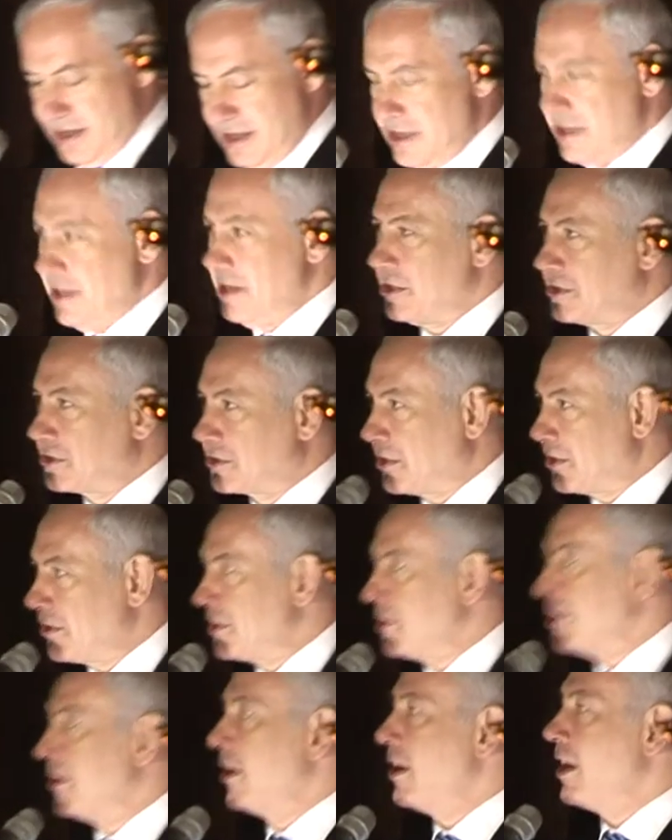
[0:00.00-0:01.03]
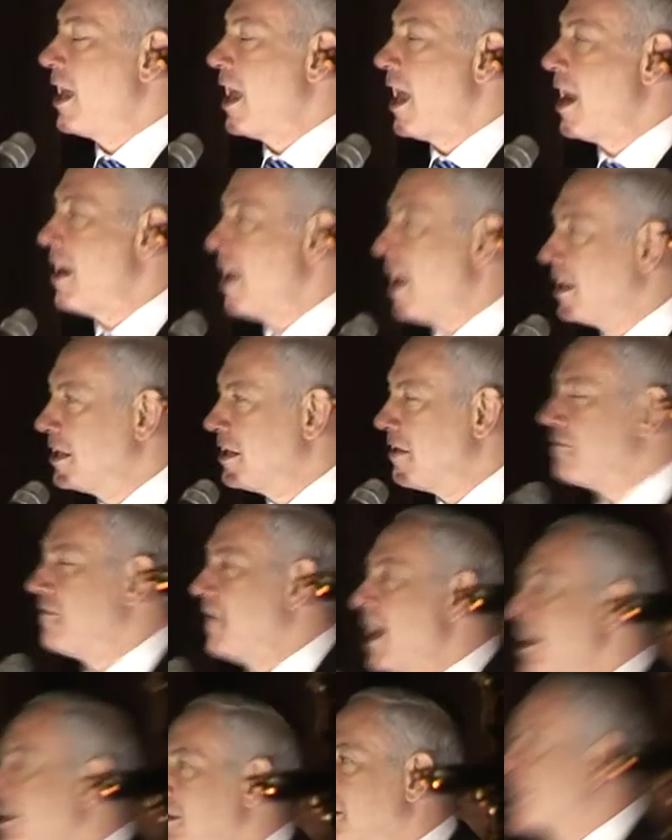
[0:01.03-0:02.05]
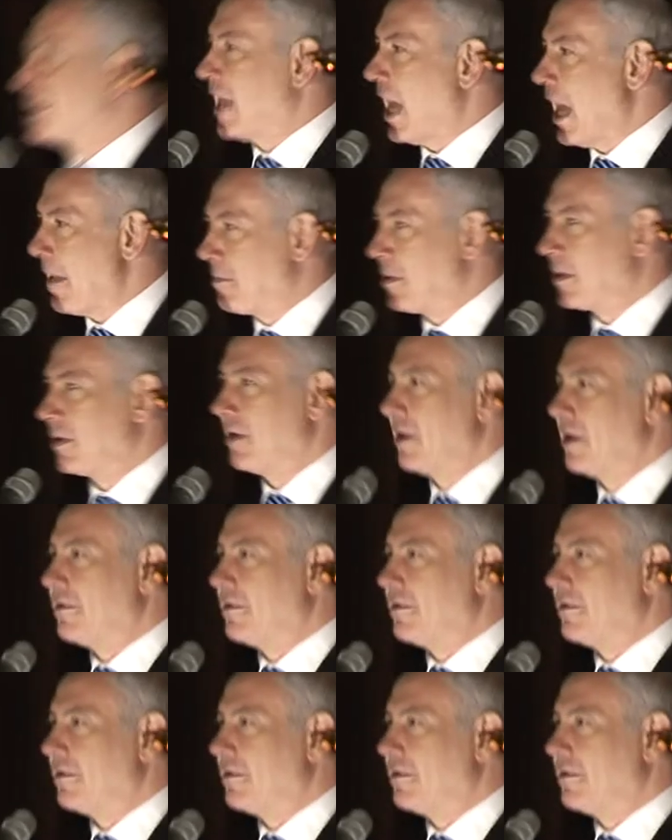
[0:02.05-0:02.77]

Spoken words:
the eternal and undivided capital